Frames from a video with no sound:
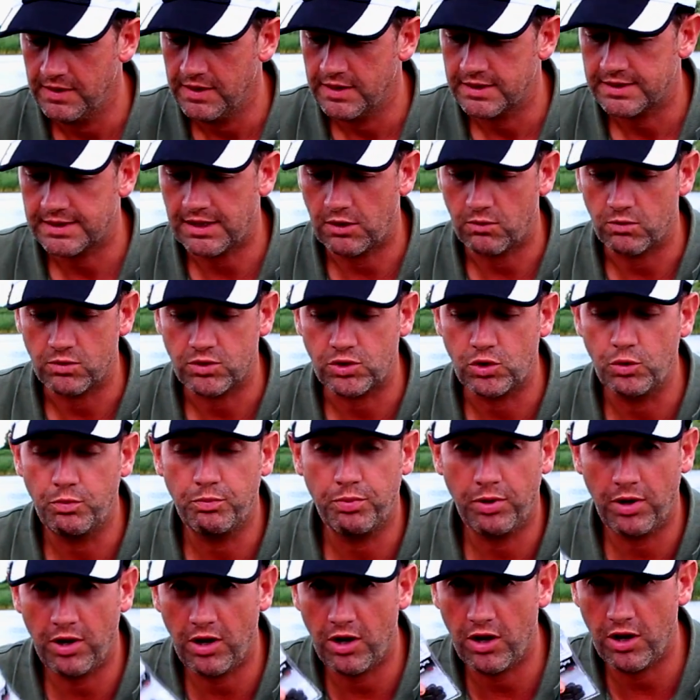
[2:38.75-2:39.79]
So
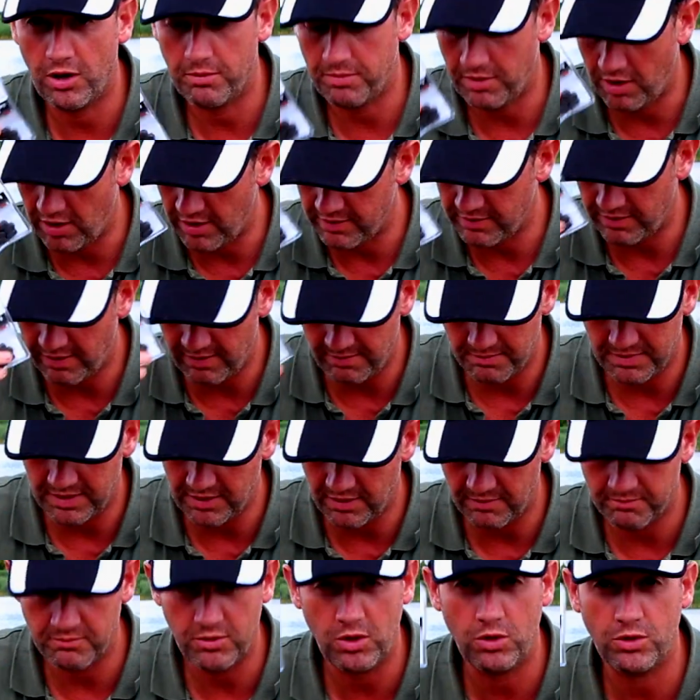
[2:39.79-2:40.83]
superb. I mean,
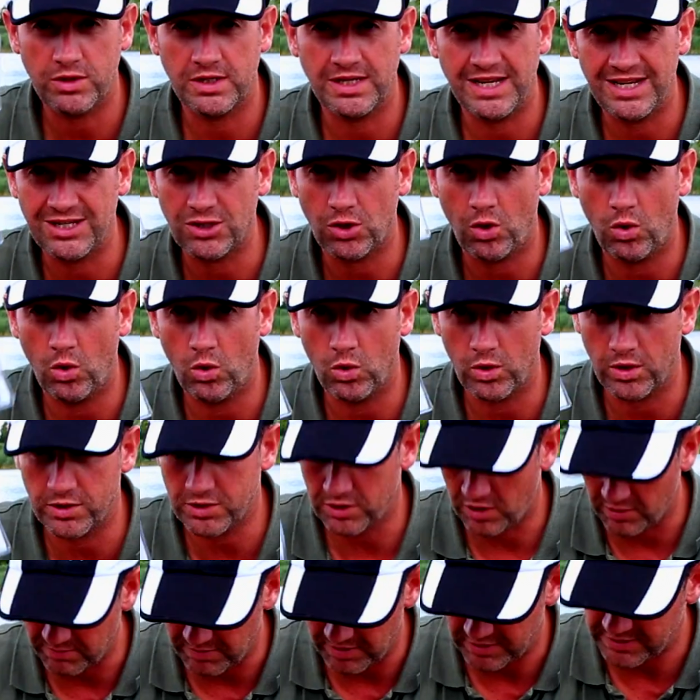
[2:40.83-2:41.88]
I'm using these all the
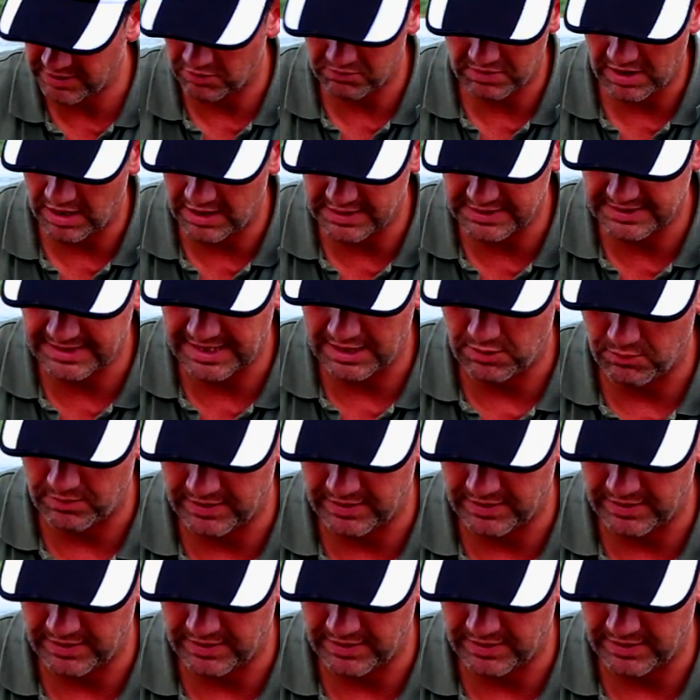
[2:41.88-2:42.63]
time. I don't cast out